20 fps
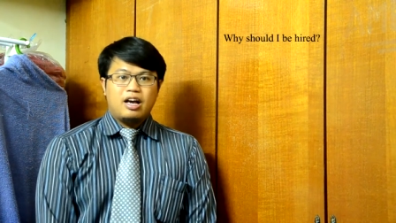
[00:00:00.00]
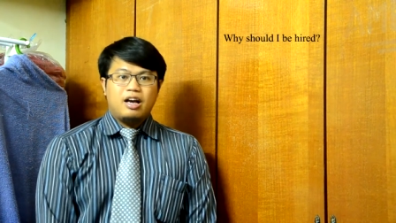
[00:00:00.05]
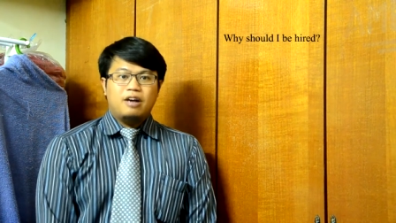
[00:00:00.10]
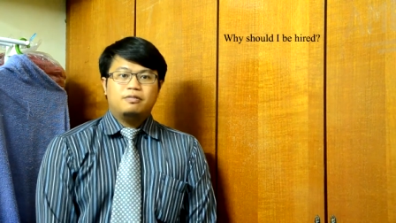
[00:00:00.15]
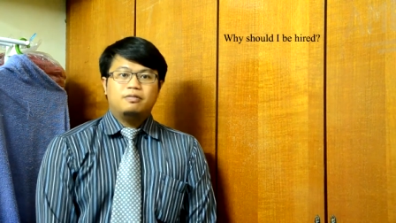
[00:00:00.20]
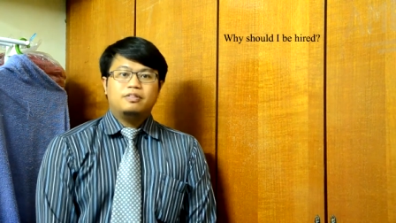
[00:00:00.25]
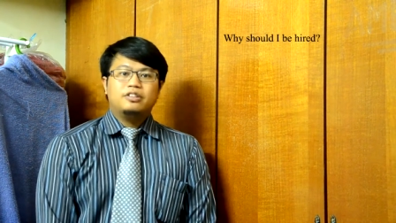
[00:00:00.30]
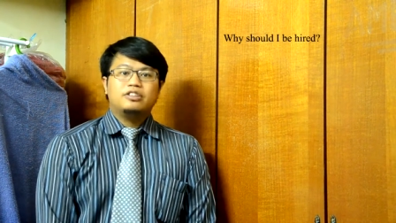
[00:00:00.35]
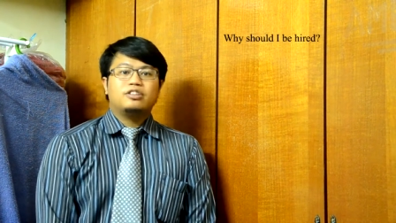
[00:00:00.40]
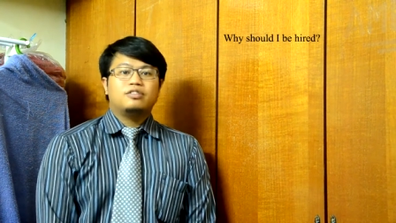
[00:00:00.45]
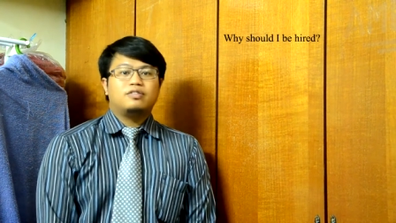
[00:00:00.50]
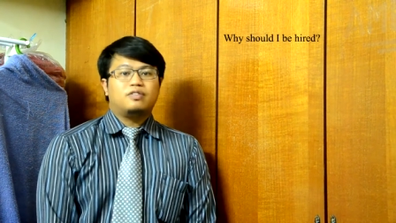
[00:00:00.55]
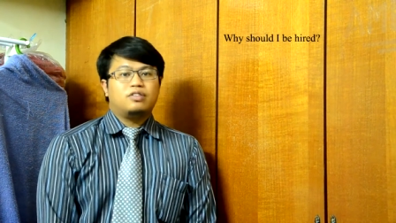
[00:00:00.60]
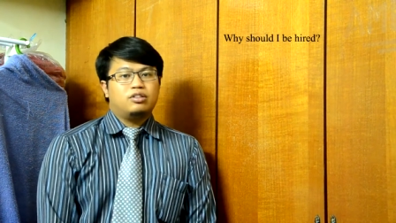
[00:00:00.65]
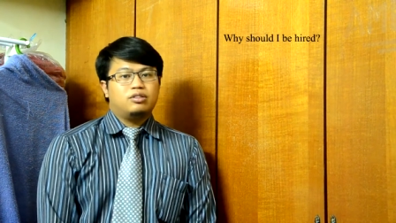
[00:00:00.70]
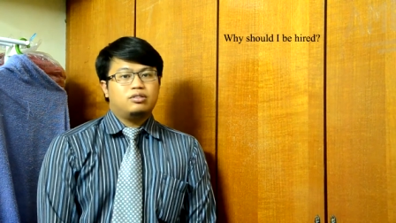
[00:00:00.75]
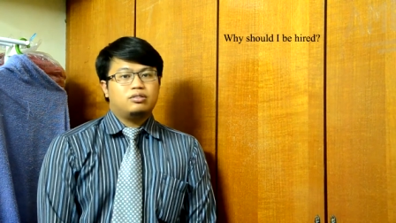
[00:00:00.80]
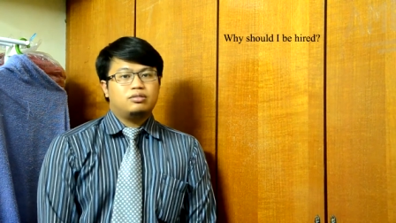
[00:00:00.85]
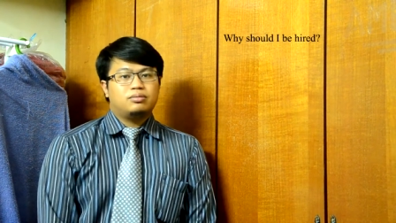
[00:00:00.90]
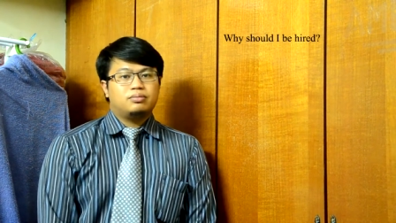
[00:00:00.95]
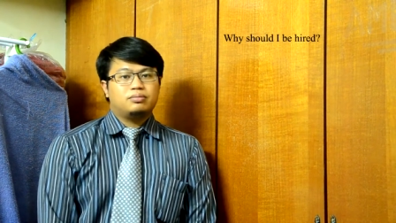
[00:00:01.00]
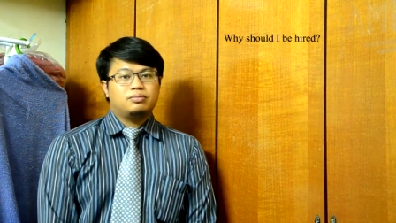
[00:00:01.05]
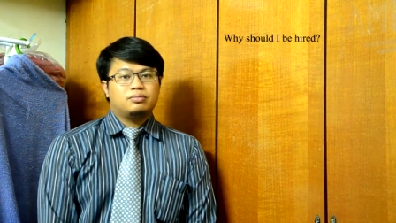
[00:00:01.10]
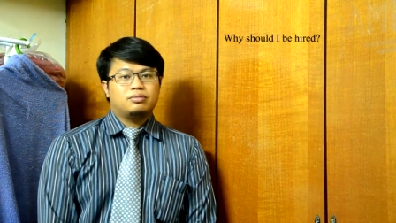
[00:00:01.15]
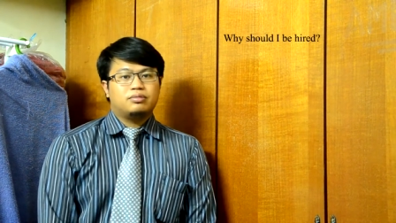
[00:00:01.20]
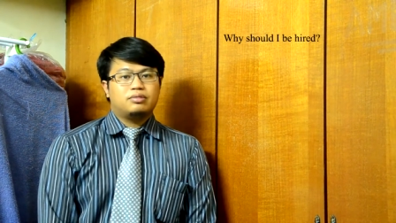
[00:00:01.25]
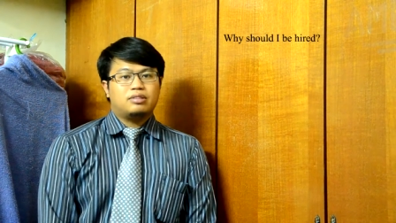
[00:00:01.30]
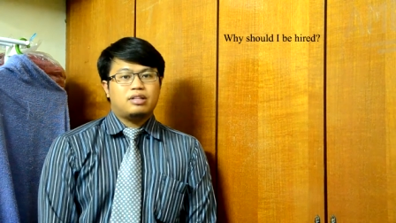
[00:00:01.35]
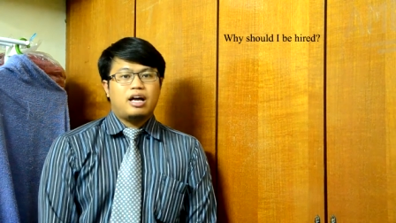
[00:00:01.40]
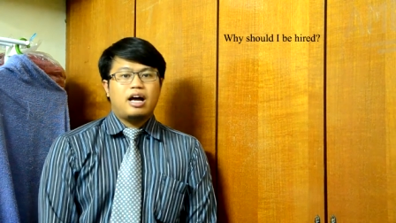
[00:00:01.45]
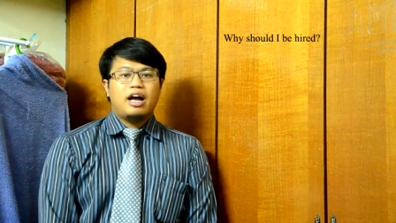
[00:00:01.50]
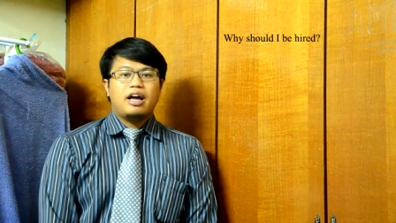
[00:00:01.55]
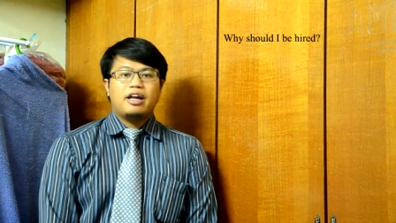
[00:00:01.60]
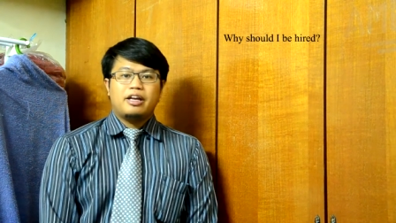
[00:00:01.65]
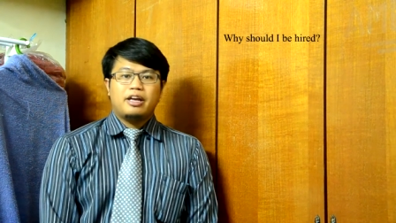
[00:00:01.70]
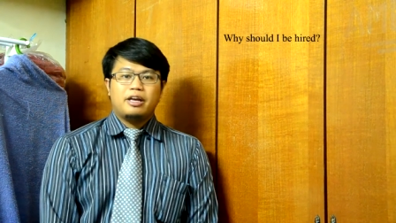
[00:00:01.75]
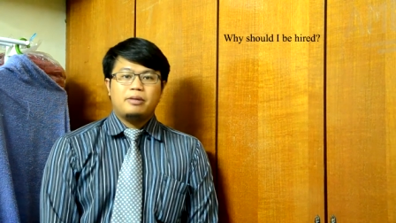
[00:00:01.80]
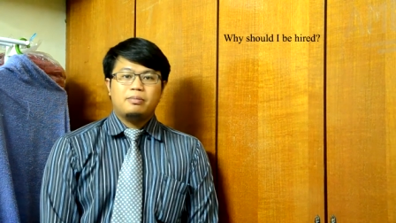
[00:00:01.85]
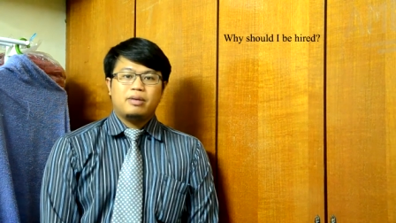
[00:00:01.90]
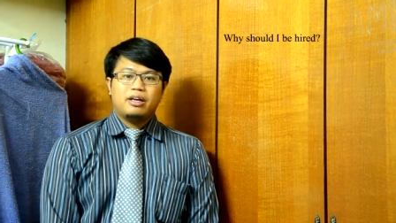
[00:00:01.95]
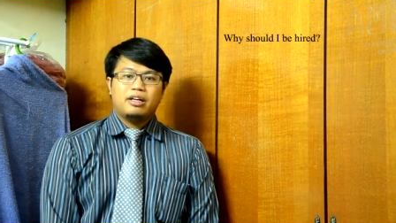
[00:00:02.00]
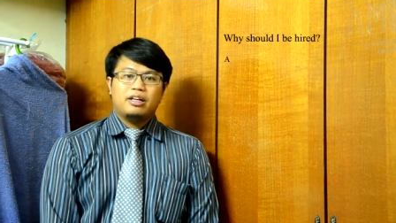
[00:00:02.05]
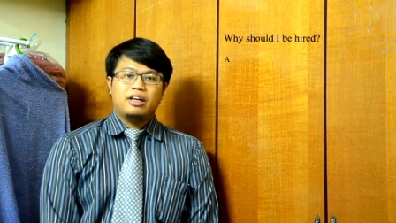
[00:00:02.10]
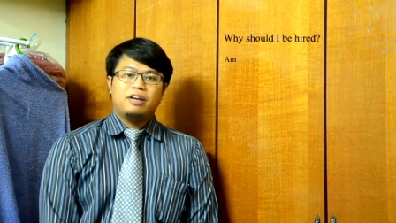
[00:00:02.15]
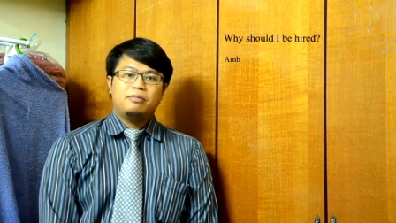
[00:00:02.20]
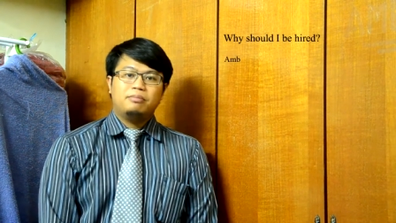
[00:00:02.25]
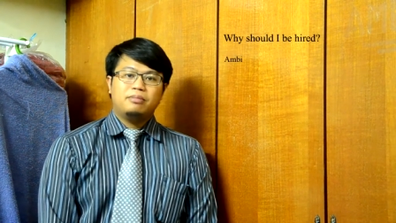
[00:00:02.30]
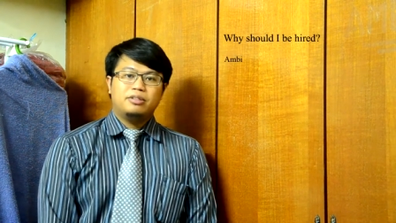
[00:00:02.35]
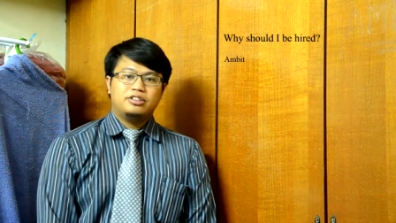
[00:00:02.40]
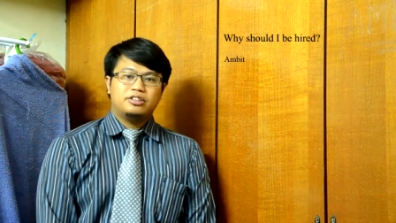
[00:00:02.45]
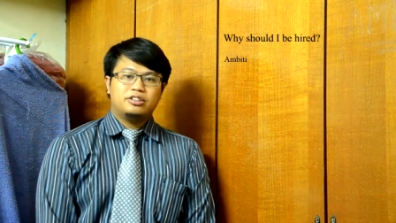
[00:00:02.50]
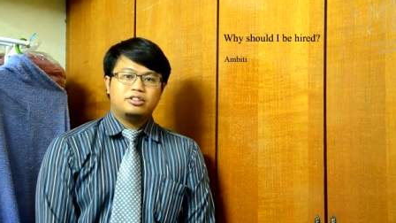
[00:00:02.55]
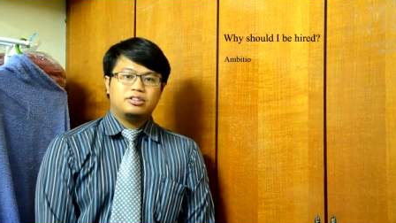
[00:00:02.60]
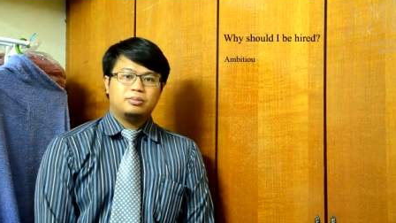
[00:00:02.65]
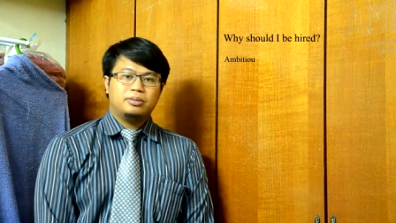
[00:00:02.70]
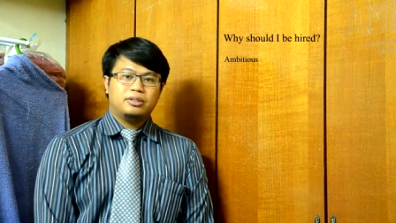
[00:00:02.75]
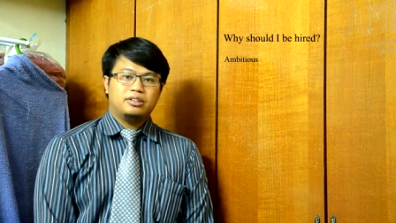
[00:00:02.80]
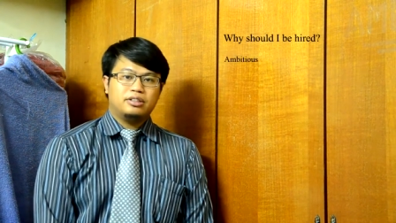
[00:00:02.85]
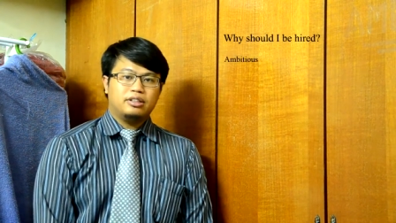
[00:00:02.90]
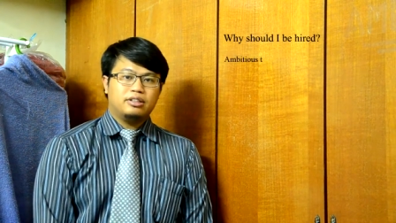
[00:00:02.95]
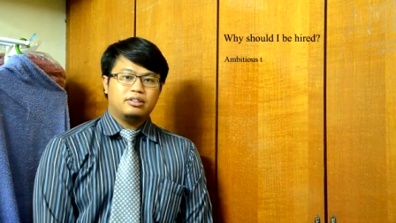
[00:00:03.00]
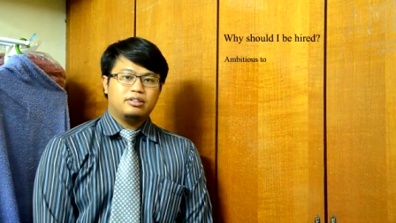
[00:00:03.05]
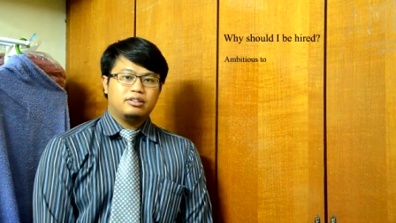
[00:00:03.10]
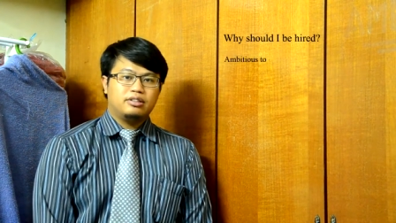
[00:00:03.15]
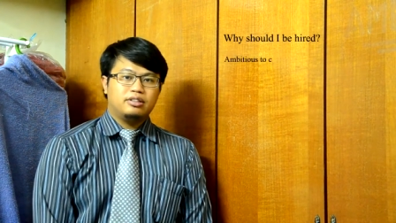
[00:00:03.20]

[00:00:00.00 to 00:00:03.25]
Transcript: First of all, I am an ambitious person,